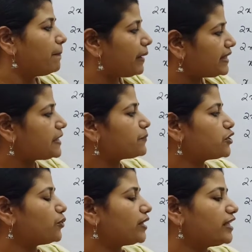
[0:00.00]
by
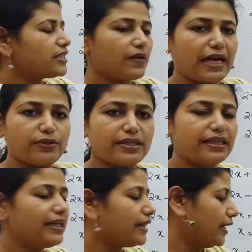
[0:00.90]
substituting these values in
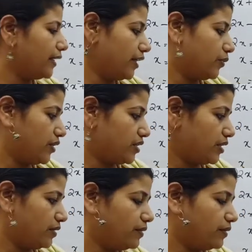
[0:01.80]
the third equation.